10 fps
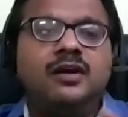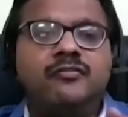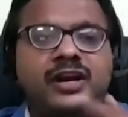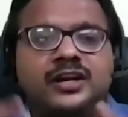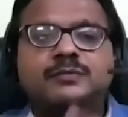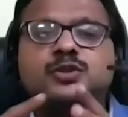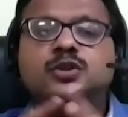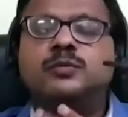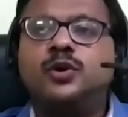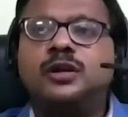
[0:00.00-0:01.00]
When it comes to
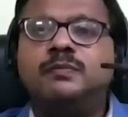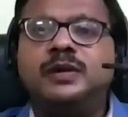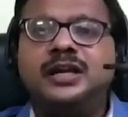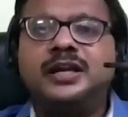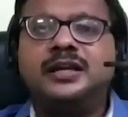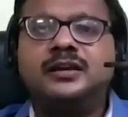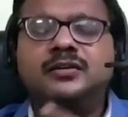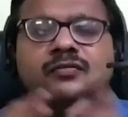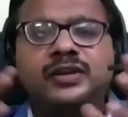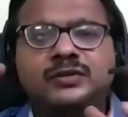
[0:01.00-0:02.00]
the model
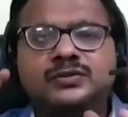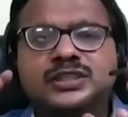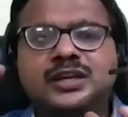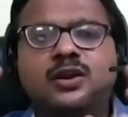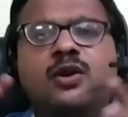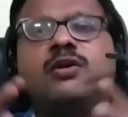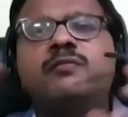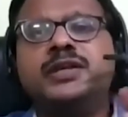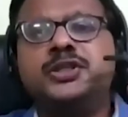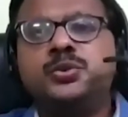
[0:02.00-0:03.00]
building, we have seen a lot of
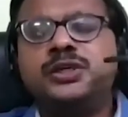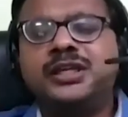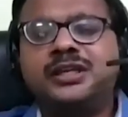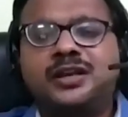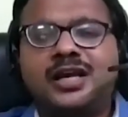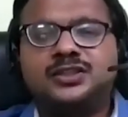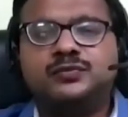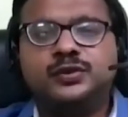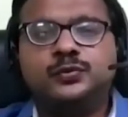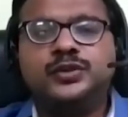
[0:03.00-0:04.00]
maturity in the
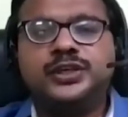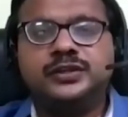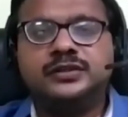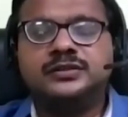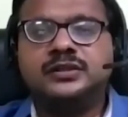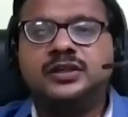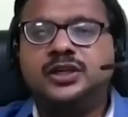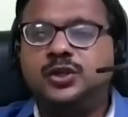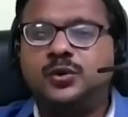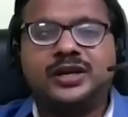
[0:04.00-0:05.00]
last few years.
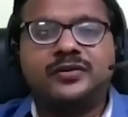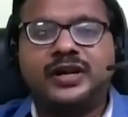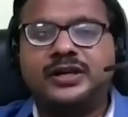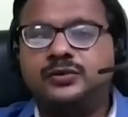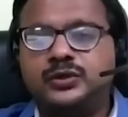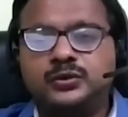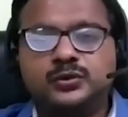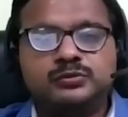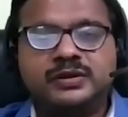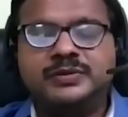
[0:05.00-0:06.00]
You can try to
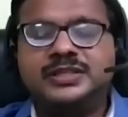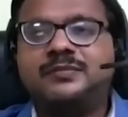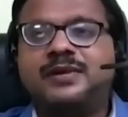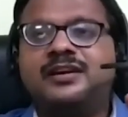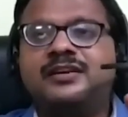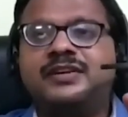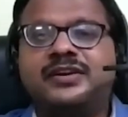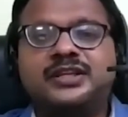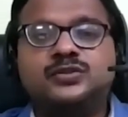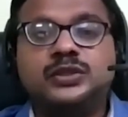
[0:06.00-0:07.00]
use maybe some kind of a
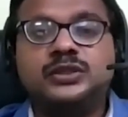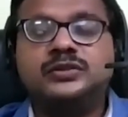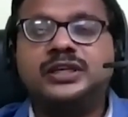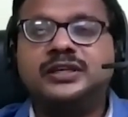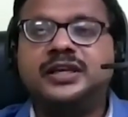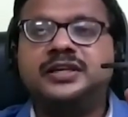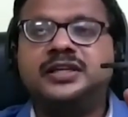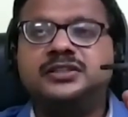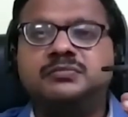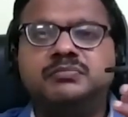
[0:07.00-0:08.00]
transfer learning
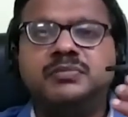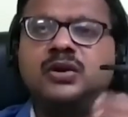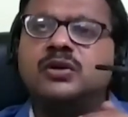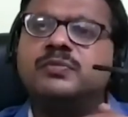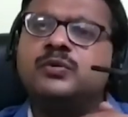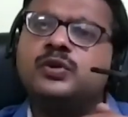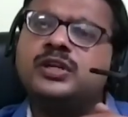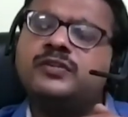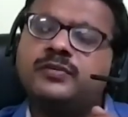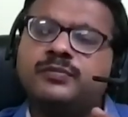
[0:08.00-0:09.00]
techniques. May not be
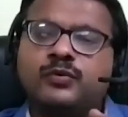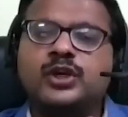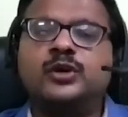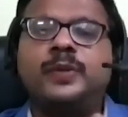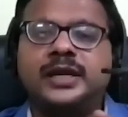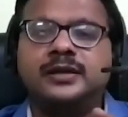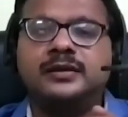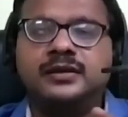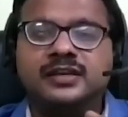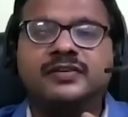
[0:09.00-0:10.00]
only from your domain,
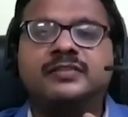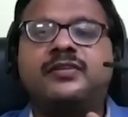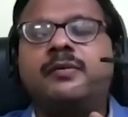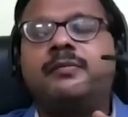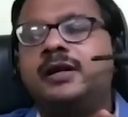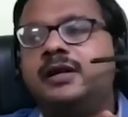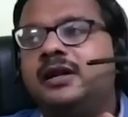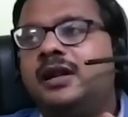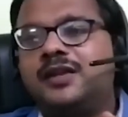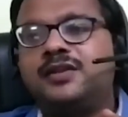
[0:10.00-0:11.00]
even from
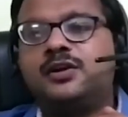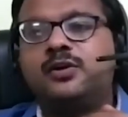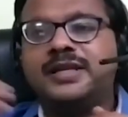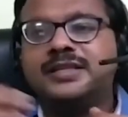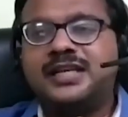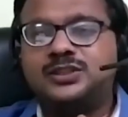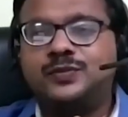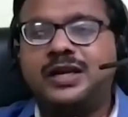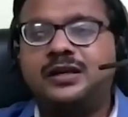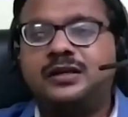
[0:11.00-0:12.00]
other domains as
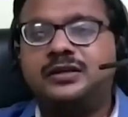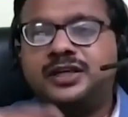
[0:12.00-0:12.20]
well,